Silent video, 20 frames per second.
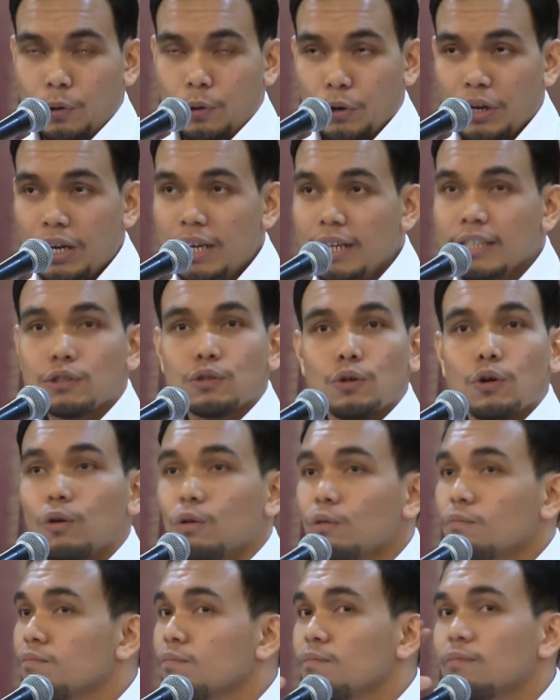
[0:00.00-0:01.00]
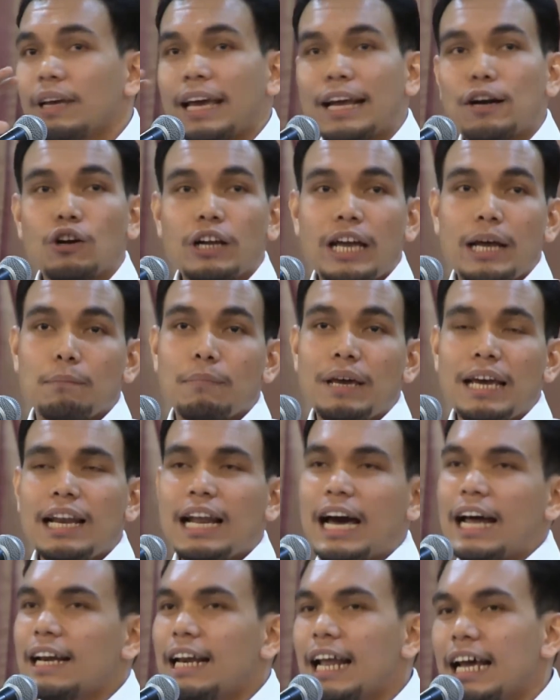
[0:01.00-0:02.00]
Okay, so Cannot get
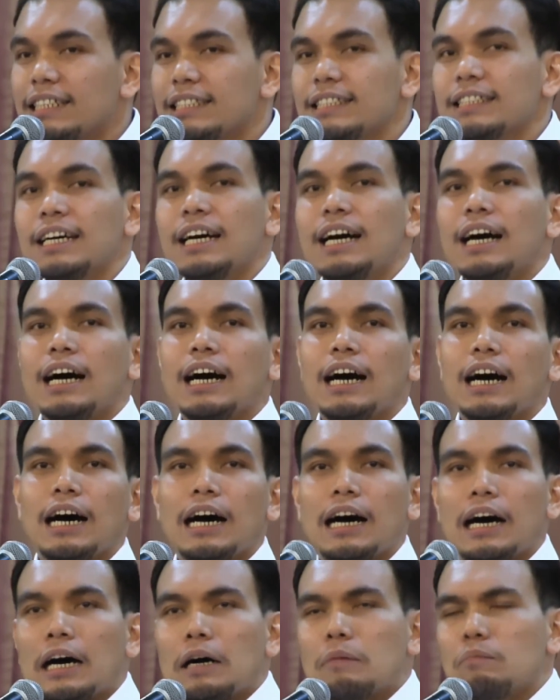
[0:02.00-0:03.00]
bail unless uh,